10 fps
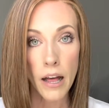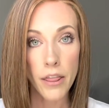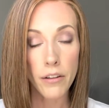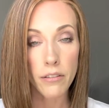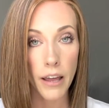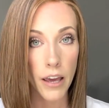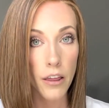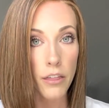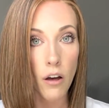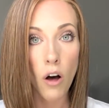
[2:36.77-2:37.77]
The
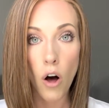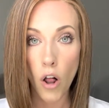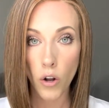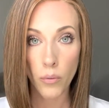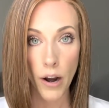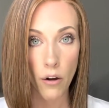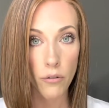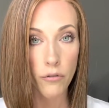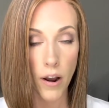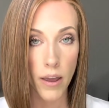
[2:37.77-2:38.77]
length all around
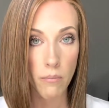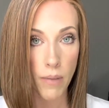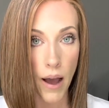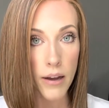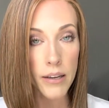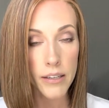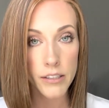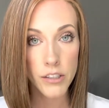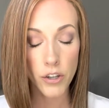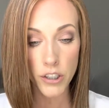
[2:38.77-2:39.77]
front and back
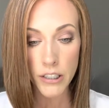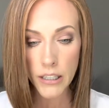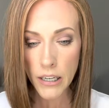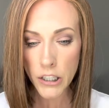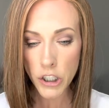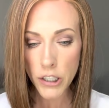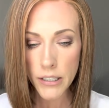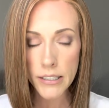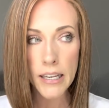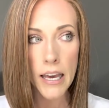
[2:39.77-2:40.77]
is 13
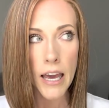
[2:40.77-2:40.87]
inches,